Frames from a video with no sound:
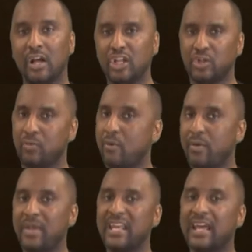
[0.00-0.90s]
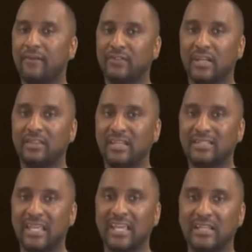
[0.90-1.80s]
So while we may not have done
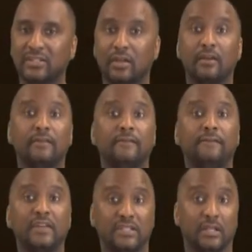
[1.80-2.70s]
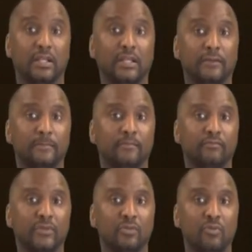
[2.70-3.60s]
these things physically,
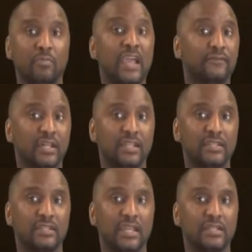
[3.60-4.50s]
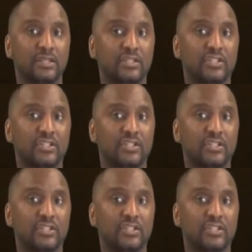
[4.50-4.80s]
we may have done these things in